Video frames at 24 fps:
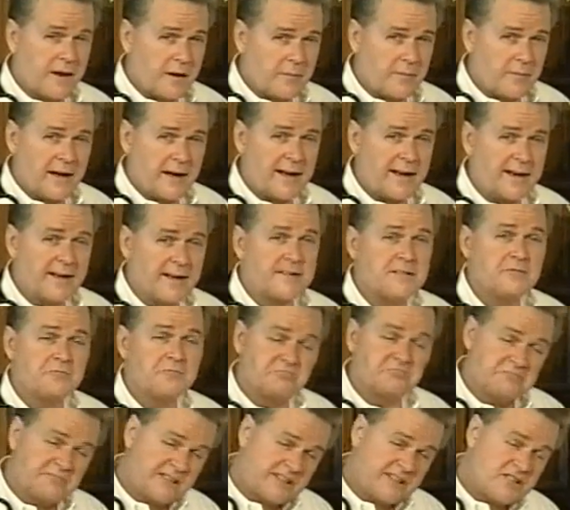antibiotics.
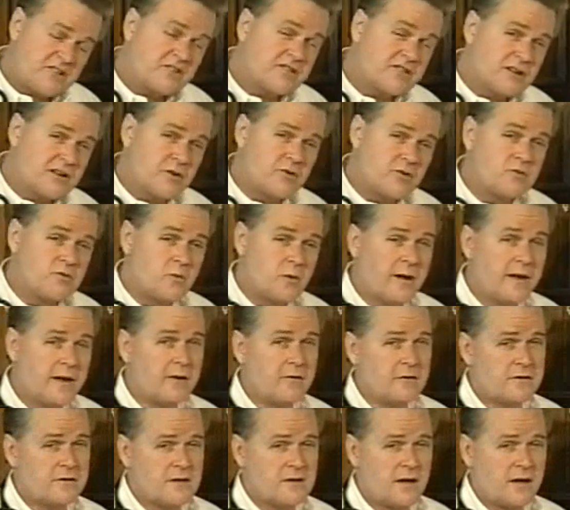It just goes away
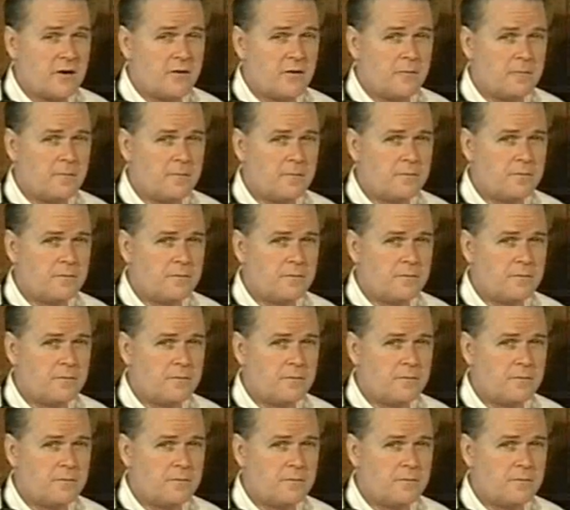on its own.